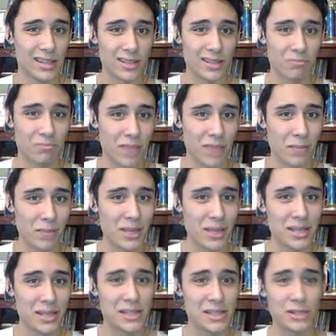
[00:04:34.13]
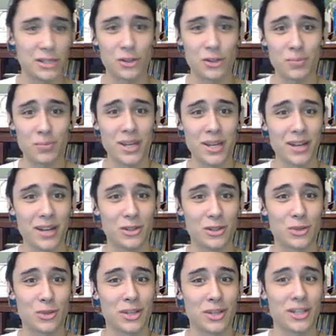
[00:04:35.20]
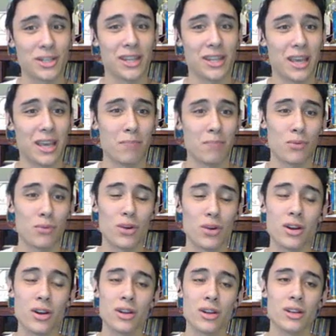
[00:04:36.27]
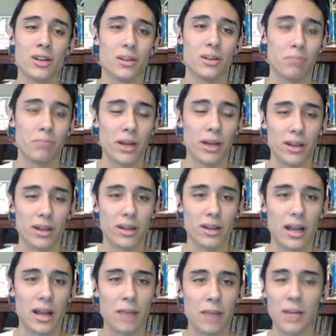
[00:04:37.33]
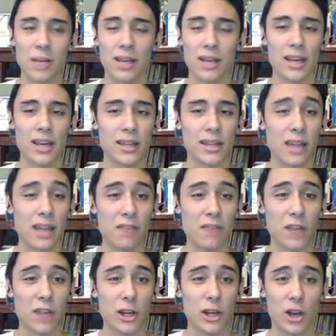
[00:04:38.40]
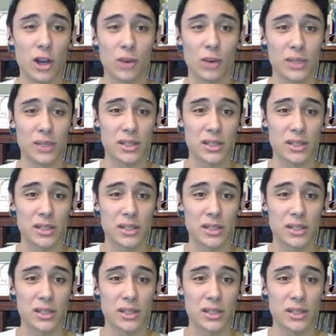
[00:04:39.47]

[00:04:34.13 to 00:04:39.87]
Maybe he's stupid and he'll switch in the Emboar, but I'm not going to hit that very hard with